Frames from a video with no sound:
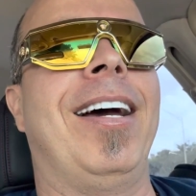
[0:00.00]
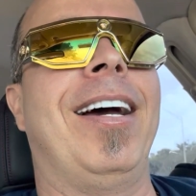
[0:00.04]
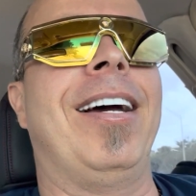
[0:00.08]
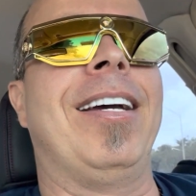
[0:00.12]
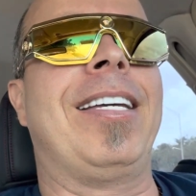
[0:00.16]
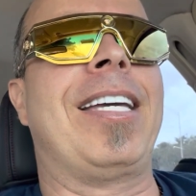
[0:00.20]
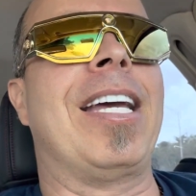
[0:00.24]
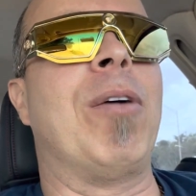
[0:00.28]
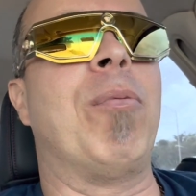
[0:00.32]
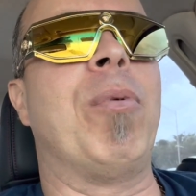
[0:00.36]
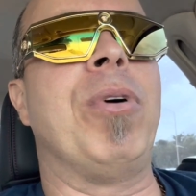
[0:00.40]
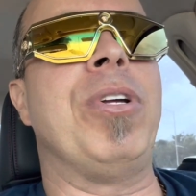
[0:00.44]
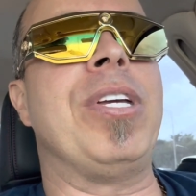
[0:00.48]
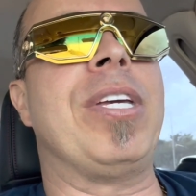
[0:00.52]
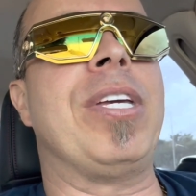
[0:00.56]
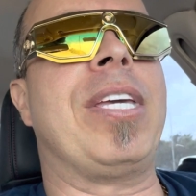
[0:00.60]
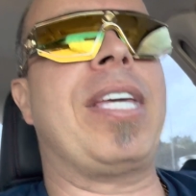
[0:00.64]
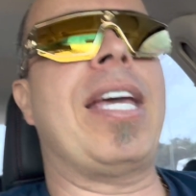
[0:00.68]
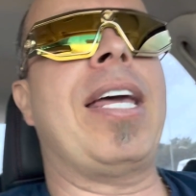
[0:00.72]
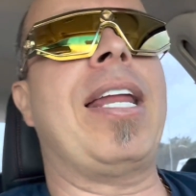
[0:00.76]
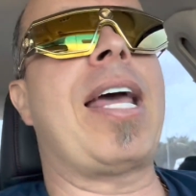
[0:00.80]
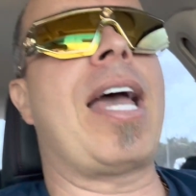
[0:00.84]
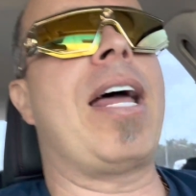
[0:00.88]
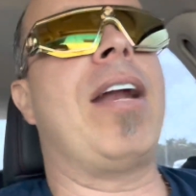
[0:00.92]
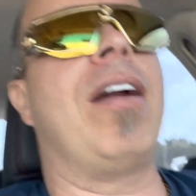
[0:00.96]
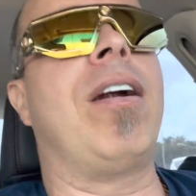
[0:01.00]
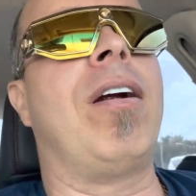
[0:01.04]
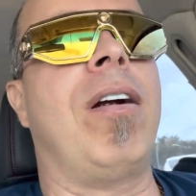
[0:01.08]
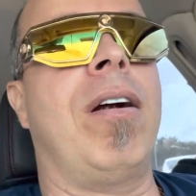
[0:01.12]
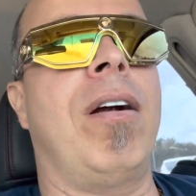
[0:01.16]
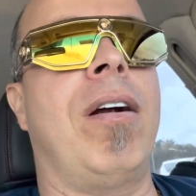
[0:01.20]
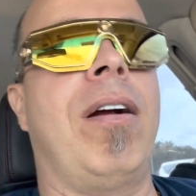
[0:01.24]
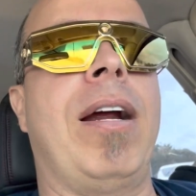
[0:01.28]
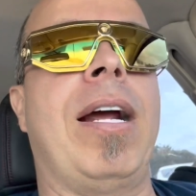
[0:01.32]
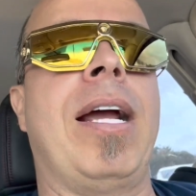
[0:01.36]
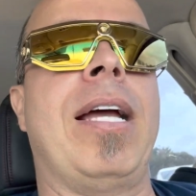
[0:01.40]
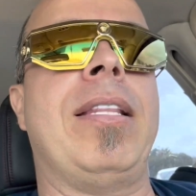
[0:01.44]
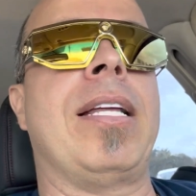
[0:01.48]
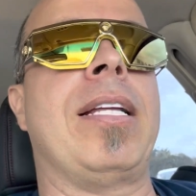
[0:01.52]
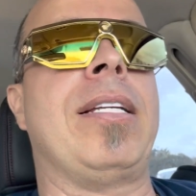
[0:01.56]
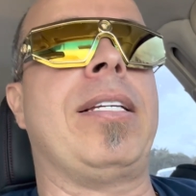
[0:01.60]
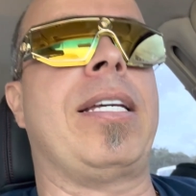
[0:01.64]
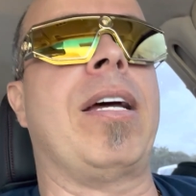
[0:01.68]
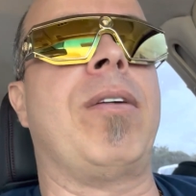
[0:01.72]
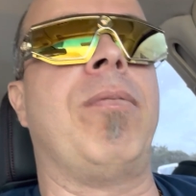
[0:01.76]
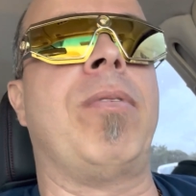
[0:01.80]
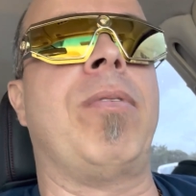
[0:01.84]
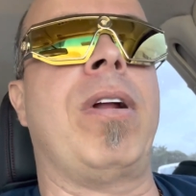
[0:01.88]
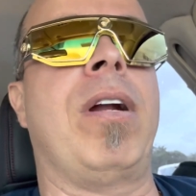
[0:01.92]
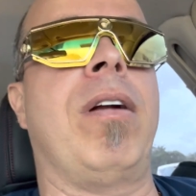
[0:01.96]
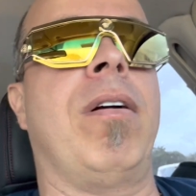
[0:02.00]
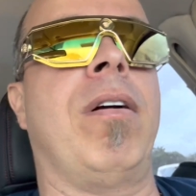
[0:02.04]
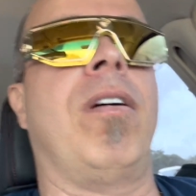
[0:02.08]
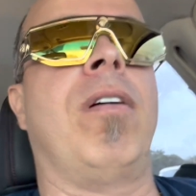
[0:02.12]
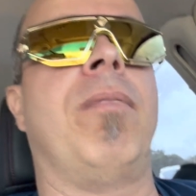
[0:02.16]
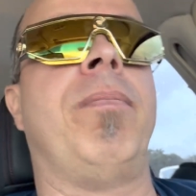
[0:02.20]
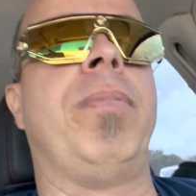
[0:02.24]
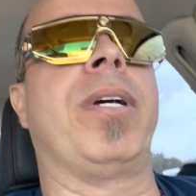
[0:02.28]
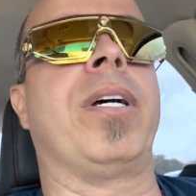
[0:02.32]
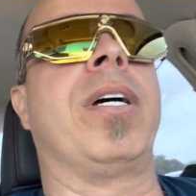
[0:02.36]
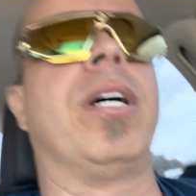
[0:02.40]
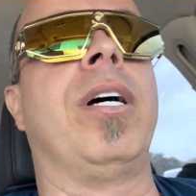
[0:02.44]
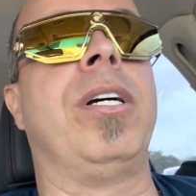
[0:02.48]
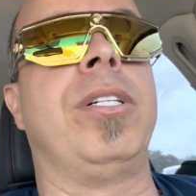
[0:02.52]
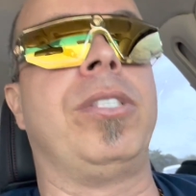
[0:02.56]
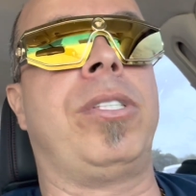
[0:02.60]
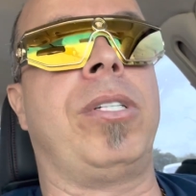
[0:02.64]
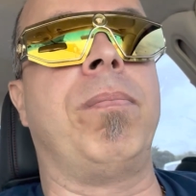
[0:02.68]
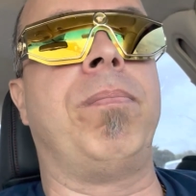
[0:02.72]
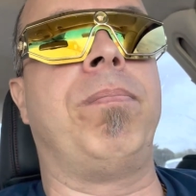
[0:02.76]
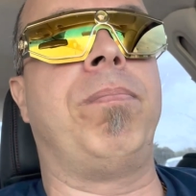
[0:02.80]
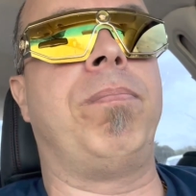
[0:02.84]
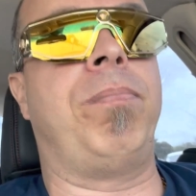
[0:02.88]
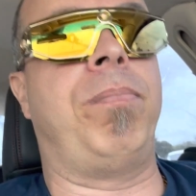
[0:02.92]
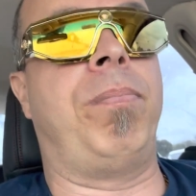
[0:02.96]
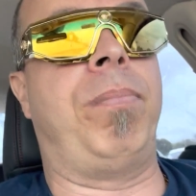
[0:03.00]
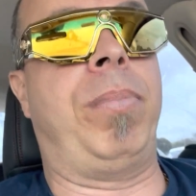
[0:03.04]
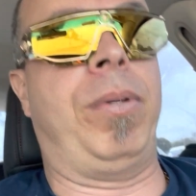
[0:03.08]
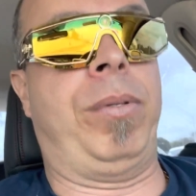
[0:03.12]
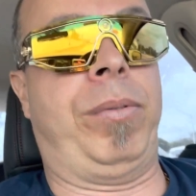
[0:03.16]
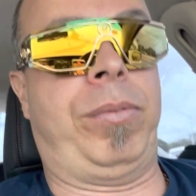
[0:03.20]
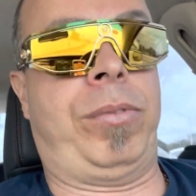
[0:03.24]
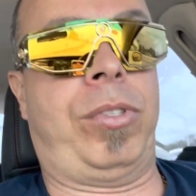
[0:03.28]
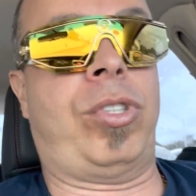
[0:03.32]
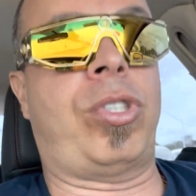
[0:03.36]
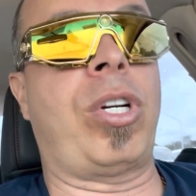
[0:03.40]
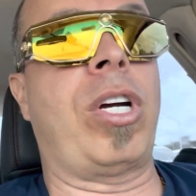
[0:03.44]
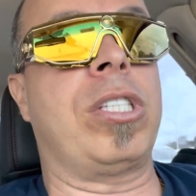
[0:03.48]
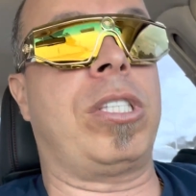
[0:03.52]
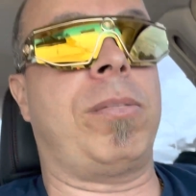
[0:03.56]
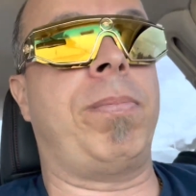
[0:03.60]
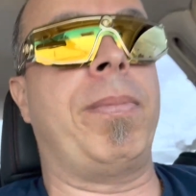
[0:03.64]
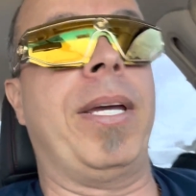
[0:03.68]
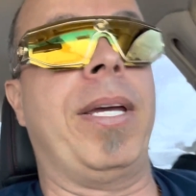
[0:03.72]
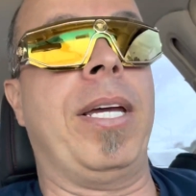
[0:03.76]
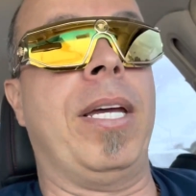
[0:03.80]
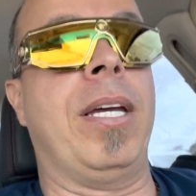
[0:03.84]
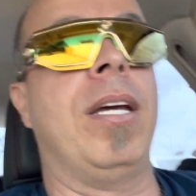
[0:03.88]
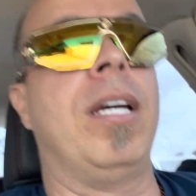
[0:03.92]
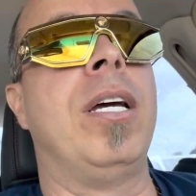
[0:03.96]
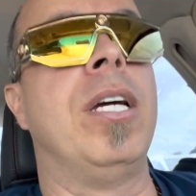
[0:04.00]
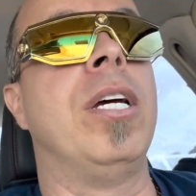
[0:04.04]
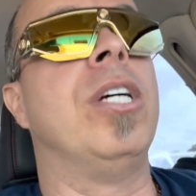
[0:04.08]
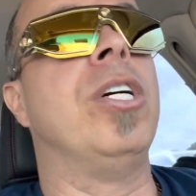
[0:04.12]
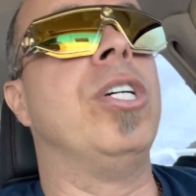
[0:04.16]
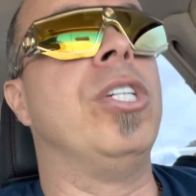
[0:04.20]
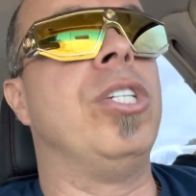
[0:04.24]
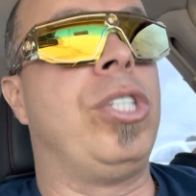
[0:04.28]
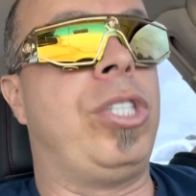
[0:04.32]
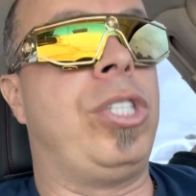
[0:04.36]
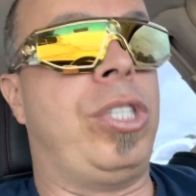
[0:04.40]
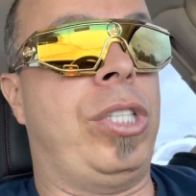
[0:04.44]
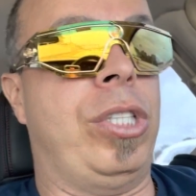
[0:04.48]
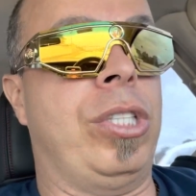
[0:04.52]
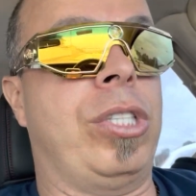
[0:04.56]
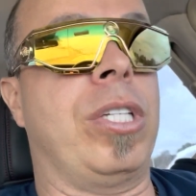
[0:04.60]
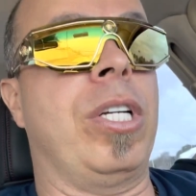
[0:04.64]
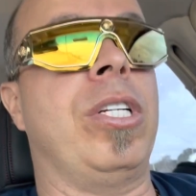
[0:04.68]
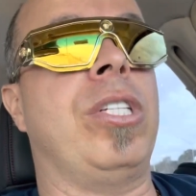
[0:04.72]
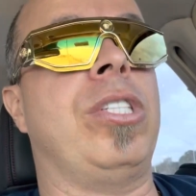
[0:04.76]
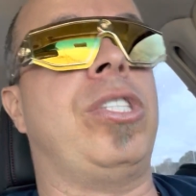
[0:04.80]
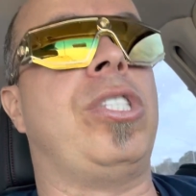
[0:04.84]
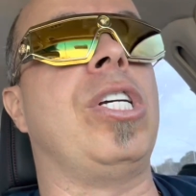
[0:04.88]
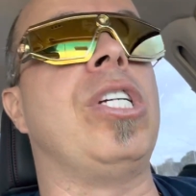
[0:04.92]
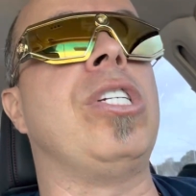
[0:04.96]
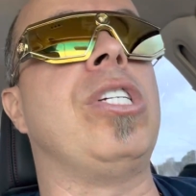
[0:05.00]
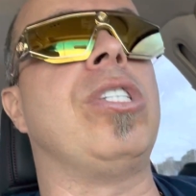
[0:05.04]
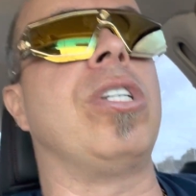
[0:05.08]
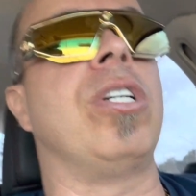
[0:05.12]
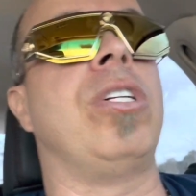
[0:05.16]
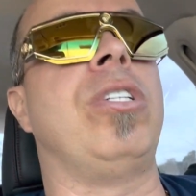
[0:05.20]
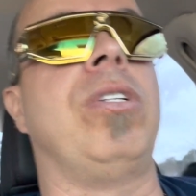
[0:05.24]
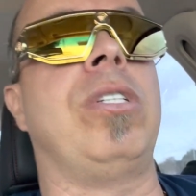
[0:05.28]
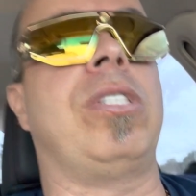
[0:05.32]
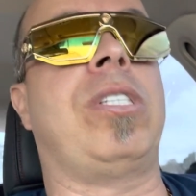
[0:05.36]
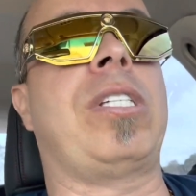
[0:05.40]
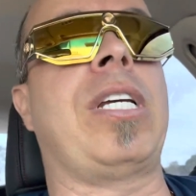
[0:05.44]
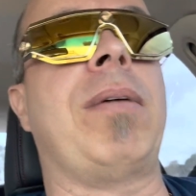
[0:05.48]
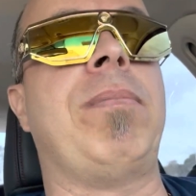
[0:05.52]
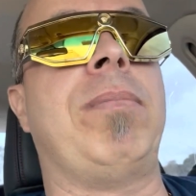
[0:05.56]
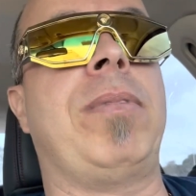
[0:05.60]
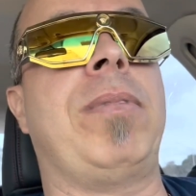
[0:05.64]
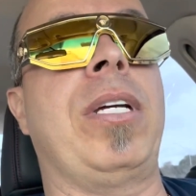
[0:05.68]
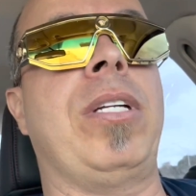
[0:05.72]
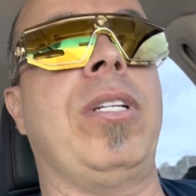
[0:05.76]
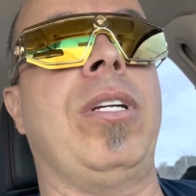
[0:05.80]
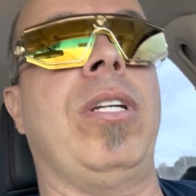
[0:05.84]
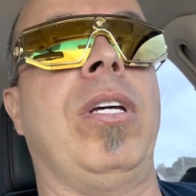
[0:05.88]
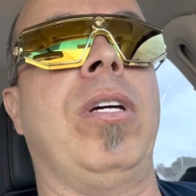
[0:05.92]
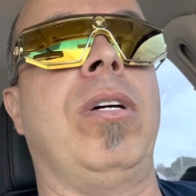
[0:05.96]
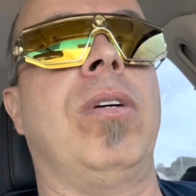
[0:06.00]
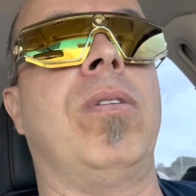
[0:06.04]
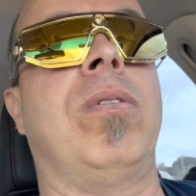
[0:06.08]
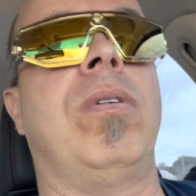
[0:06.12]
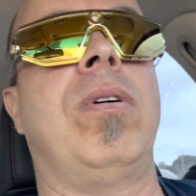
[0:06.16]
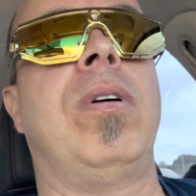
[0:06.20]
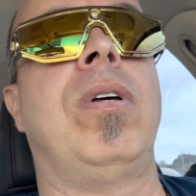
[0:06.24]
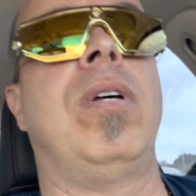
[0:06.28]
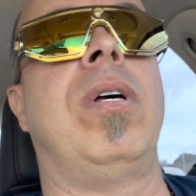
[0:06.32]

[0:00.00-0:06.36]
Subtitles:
Get what you can out of her, and then get rid of her, because trust me, she's gonna do the same thing to you.